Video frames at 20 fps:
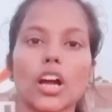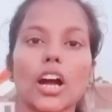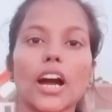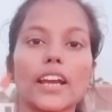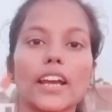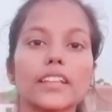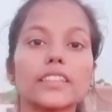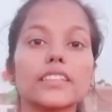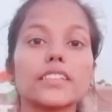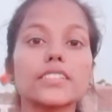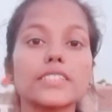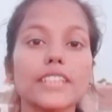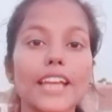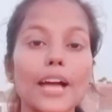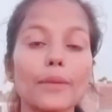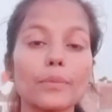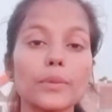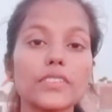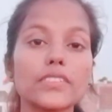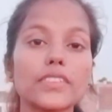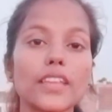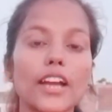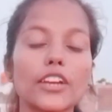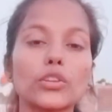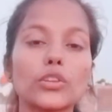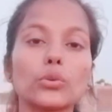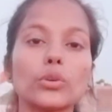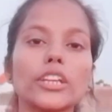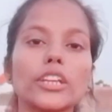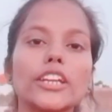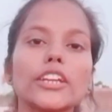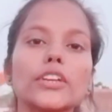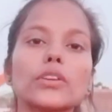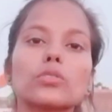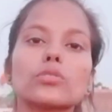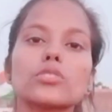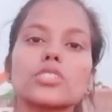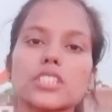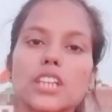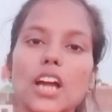Another step is that you need
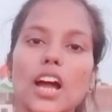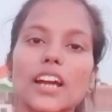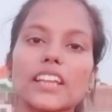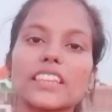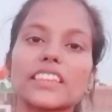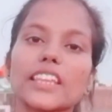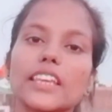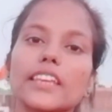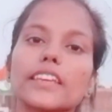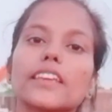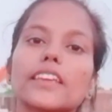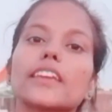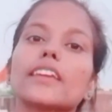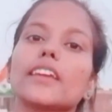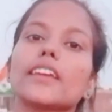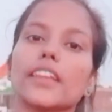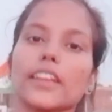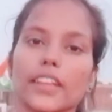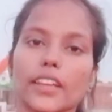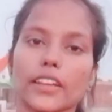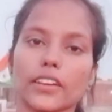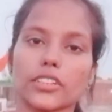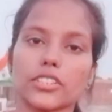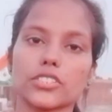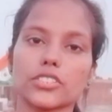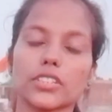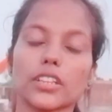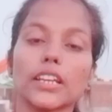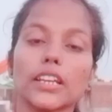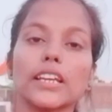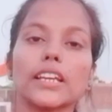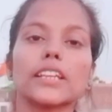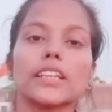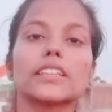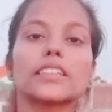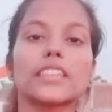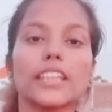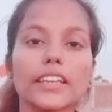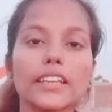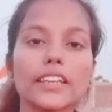to start thinking in English.
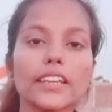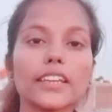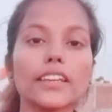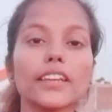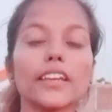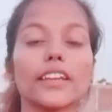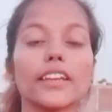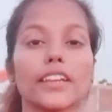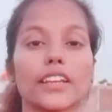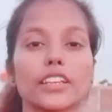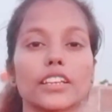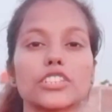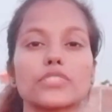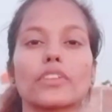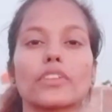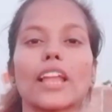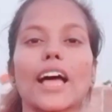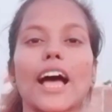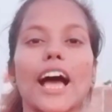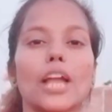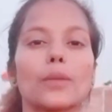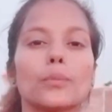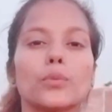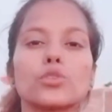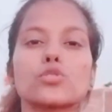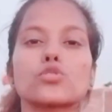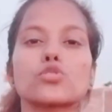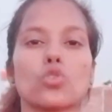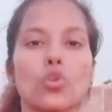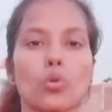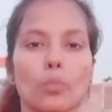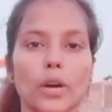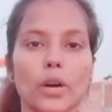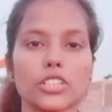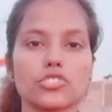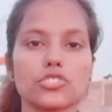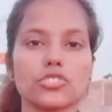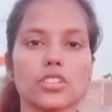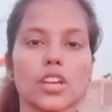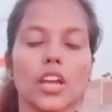Thinking in English will help you so
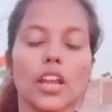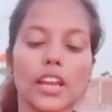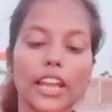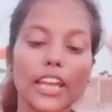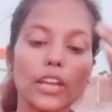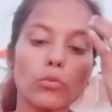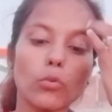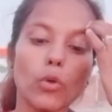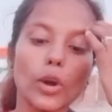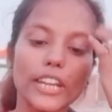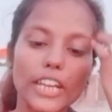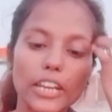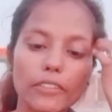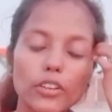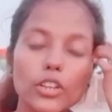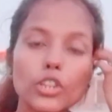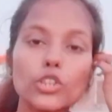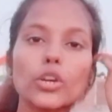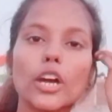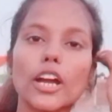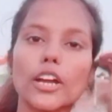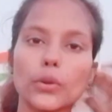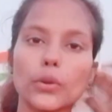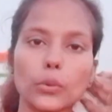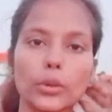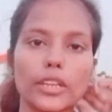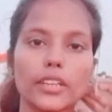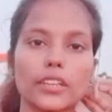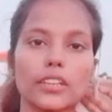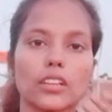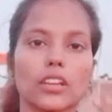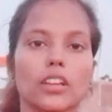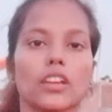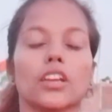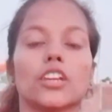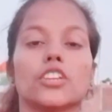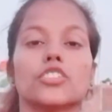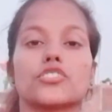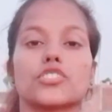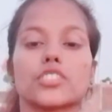much. Like whatever you are doing,
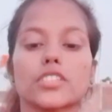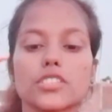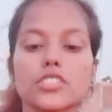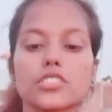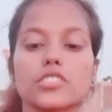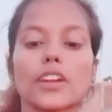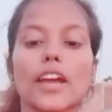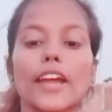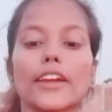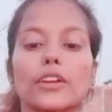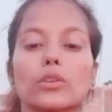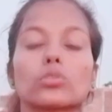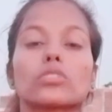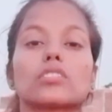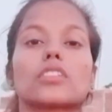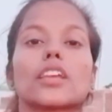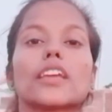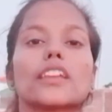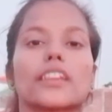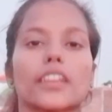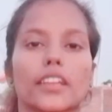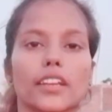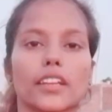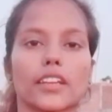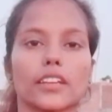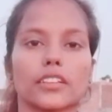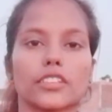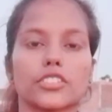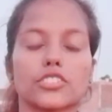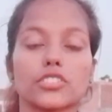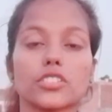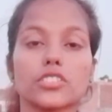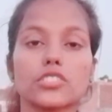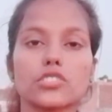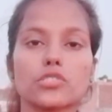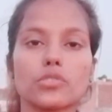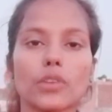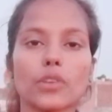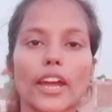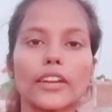just try to think in English. Just
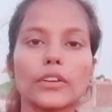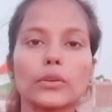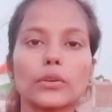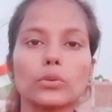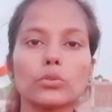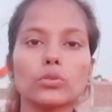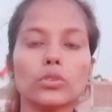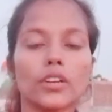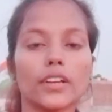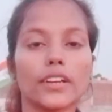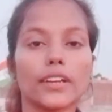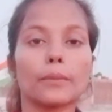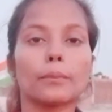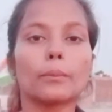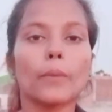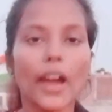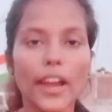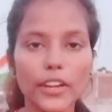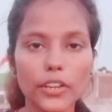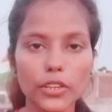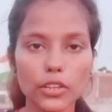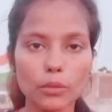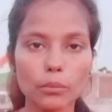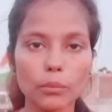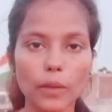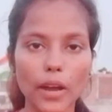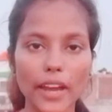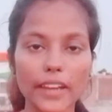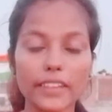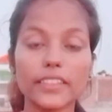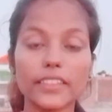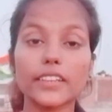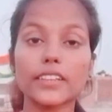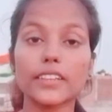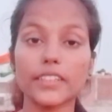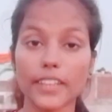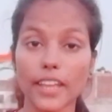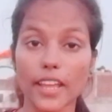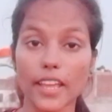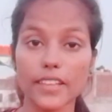try to remind your mind that
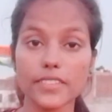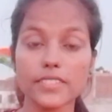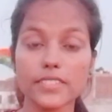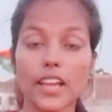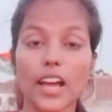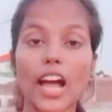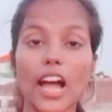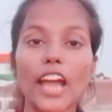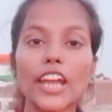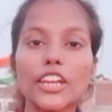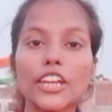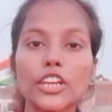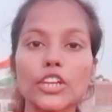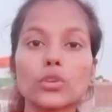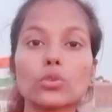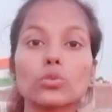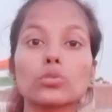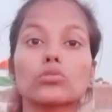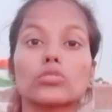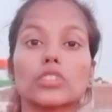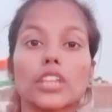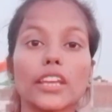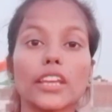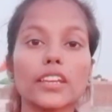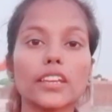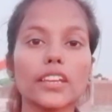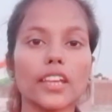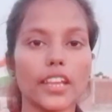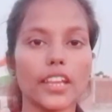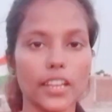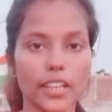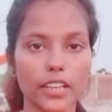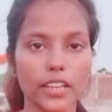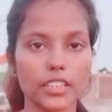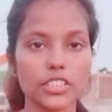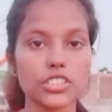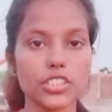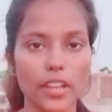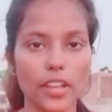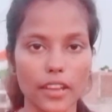yes, I need to think in
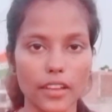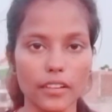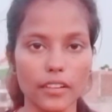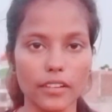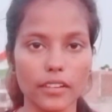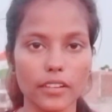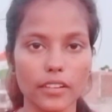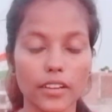English here.